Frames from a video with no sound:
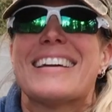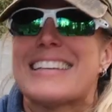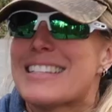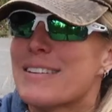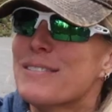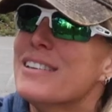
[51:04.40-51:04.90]

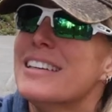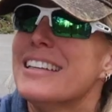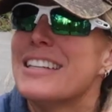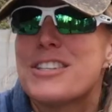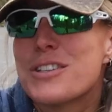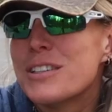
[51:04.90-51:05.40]
Because it
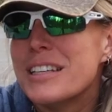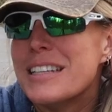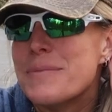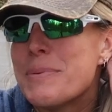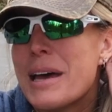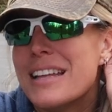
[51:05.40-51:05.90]
really truly
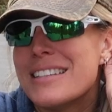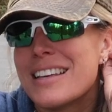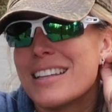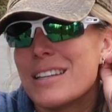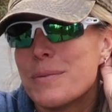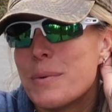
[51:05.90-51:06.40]
depends
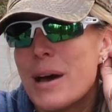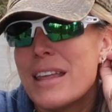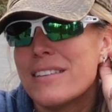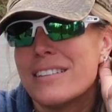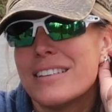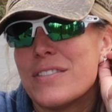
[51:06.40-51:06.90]
on the
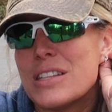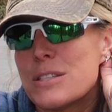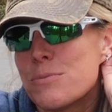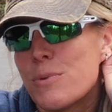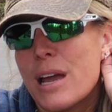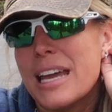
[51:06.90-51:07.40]
weather. If
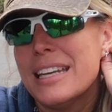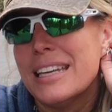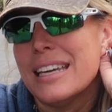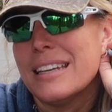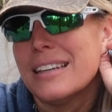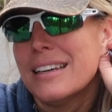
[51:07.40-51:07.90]
it's
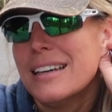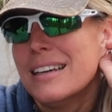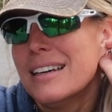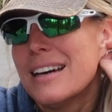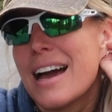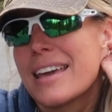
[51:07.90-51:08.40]
raining,
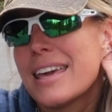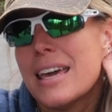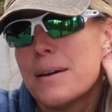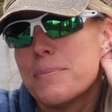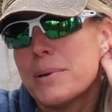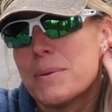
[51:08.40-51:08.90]
I
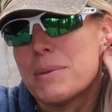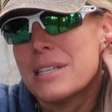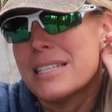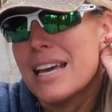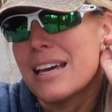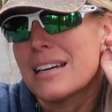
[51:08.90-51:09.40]
can't put up the
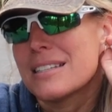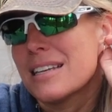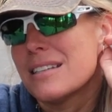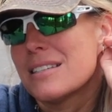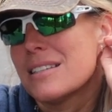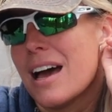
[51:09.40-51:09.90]
tent because
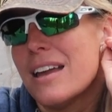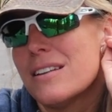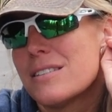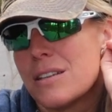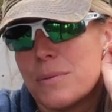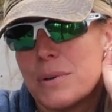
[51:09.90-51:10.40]
I
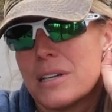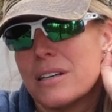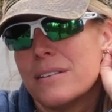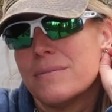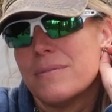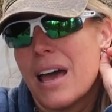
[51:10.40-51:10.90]
just don't want
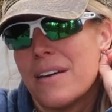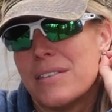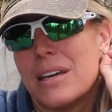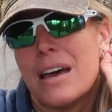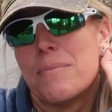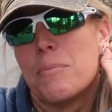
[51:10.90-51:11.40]
to have
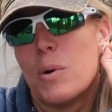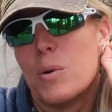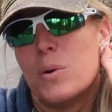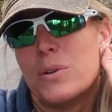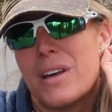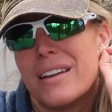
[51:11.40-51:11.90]
it have
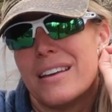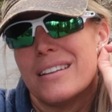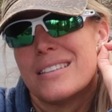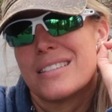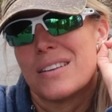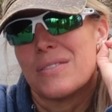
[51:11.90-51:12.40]
mold on
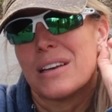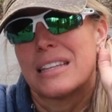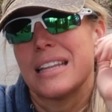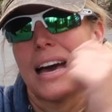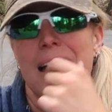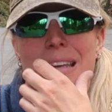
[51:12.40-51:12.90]
it and stuff
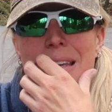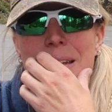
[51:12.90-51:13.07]
like that,